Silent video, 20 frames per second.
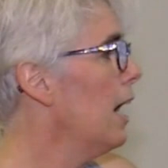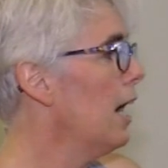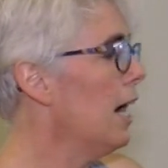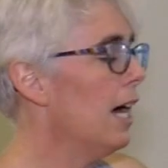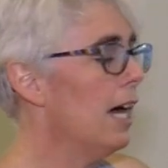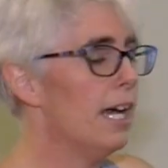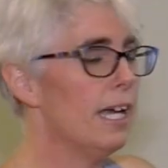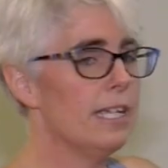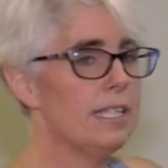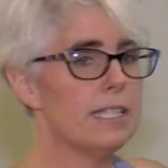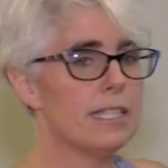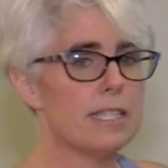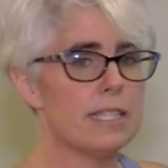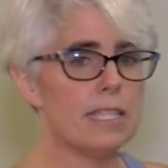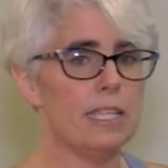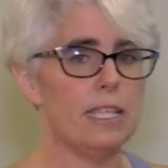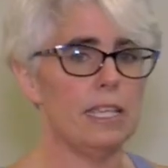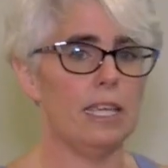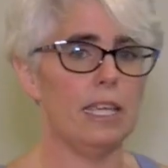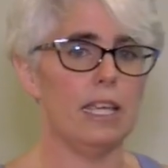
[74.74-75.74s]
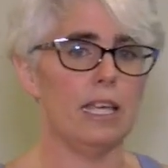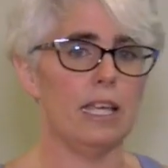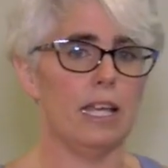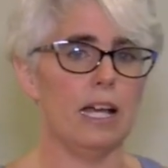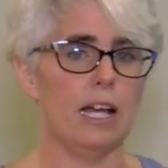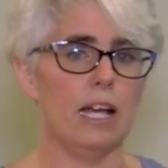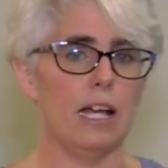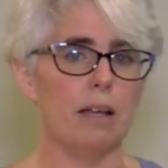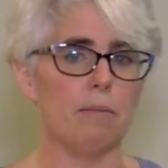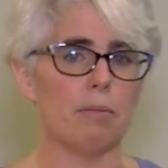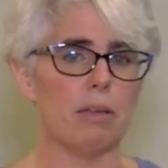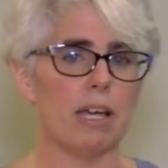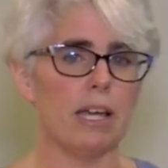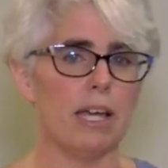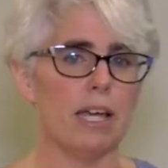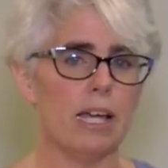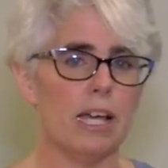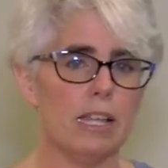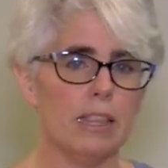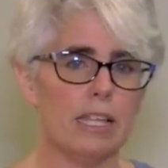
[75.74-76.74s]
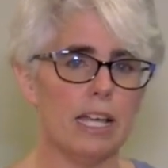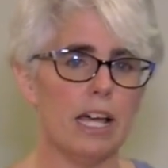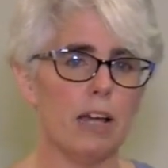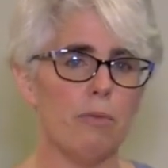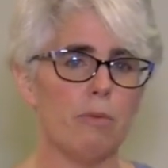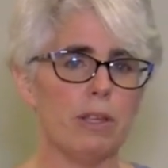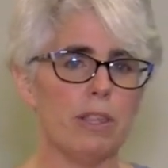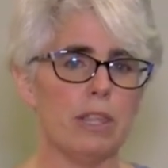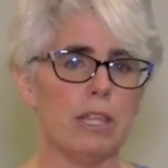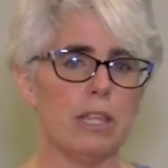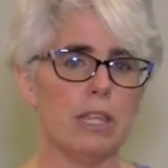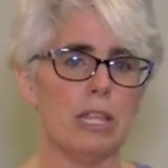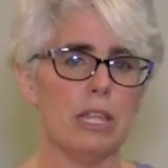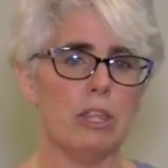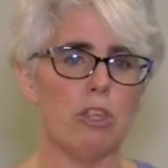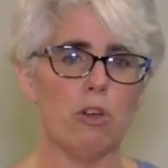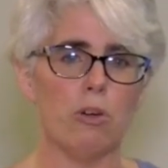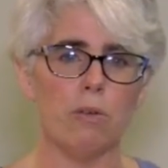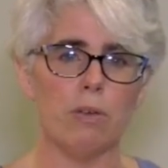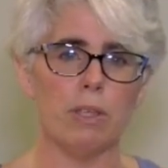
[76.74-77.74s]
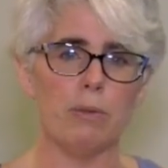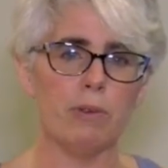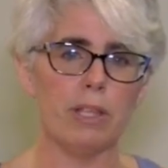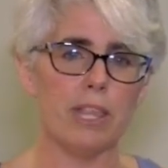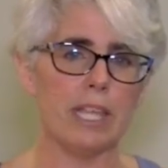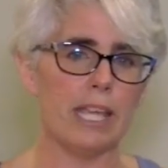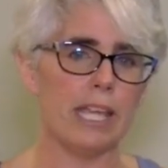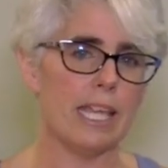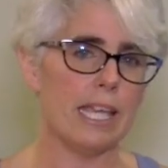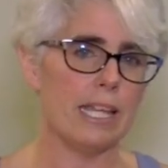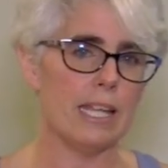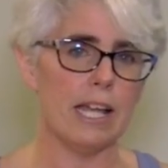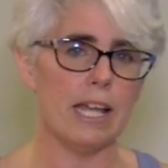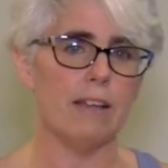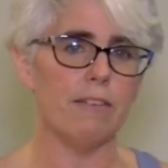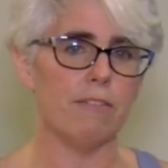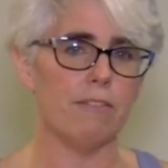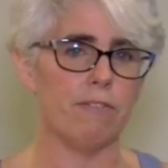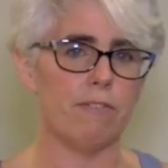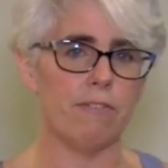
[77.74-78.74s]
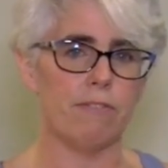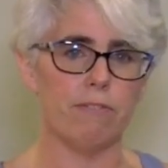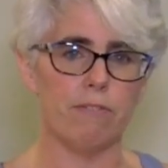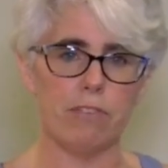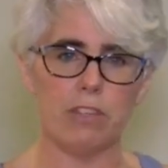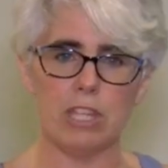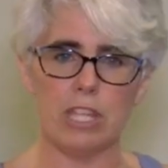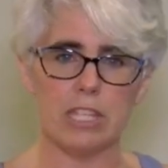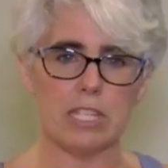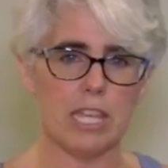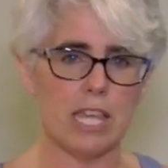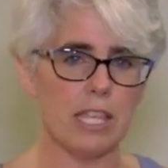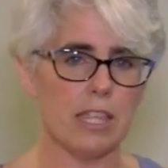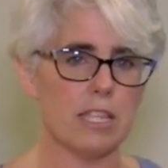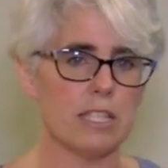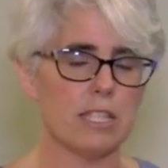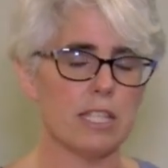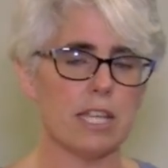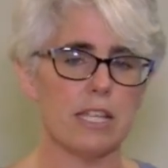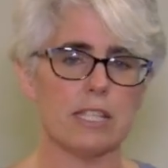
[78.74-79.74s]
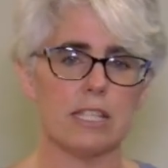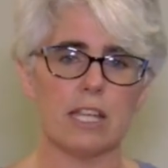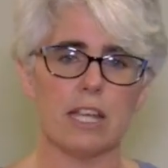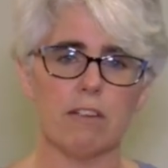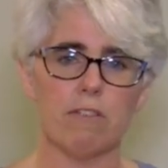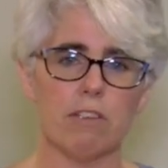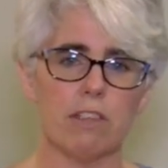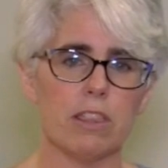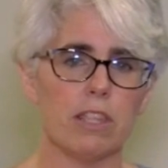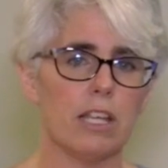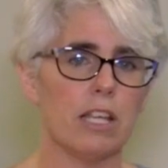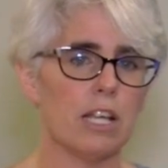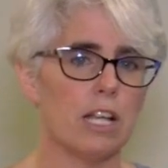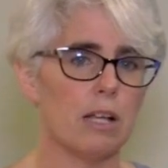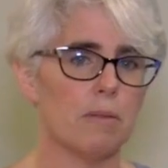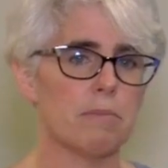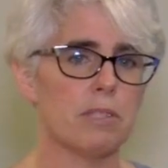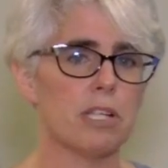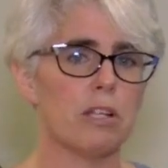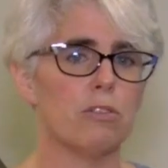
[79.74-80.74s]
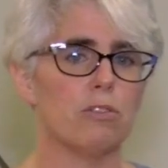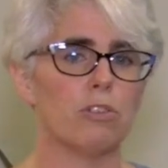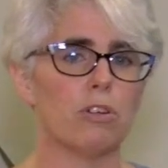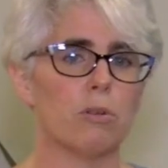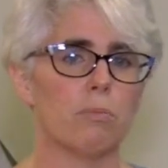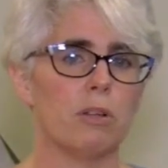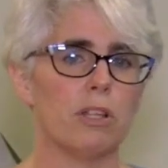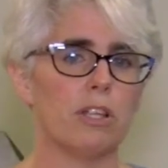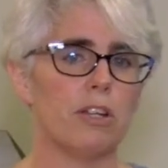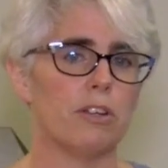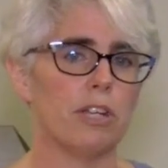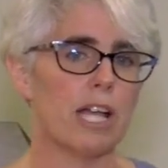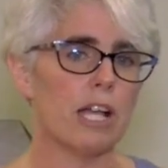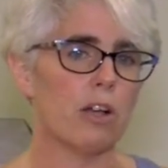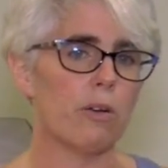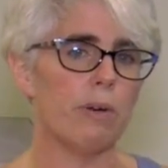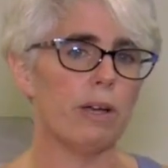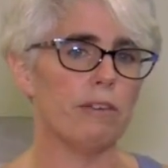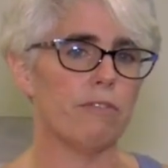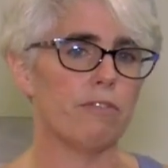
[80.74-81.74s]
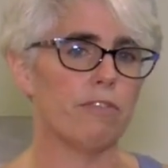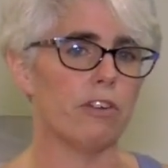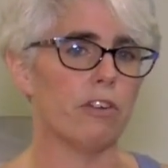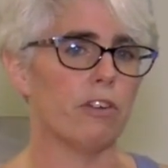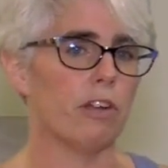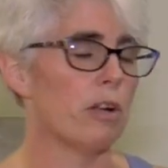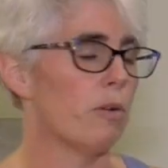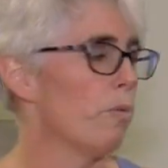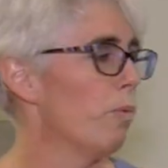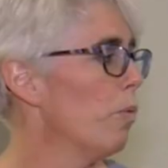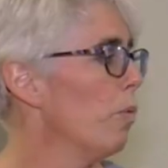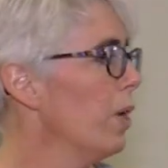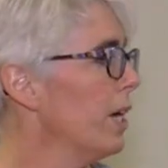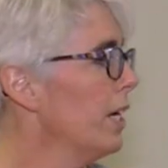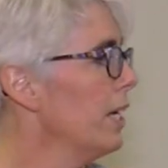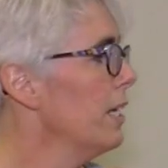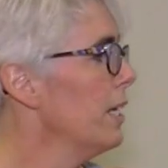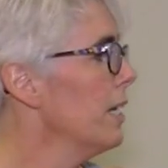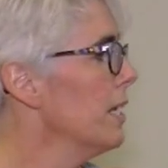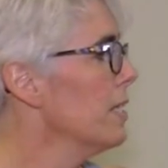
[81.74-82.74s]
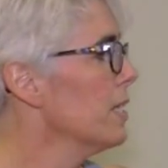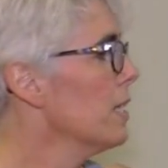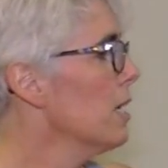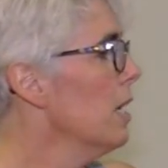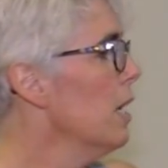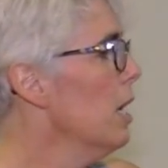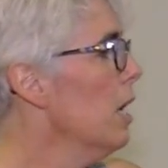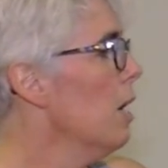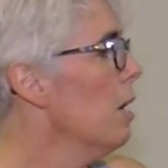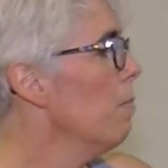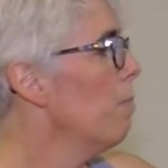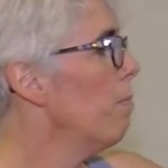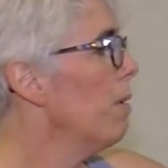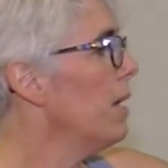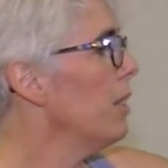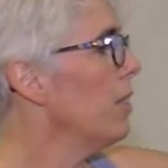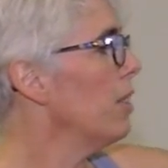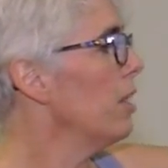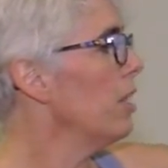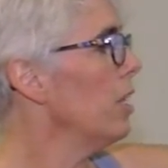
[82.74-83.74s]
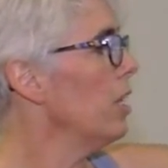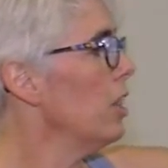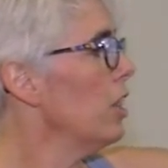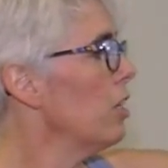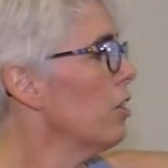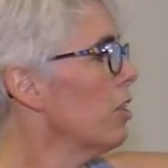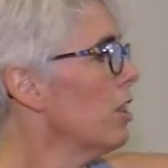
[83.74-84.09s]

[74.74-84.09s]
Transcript: I see a lot when they take the test, everything comes out normal, and they're not quite figuring out what it is. But their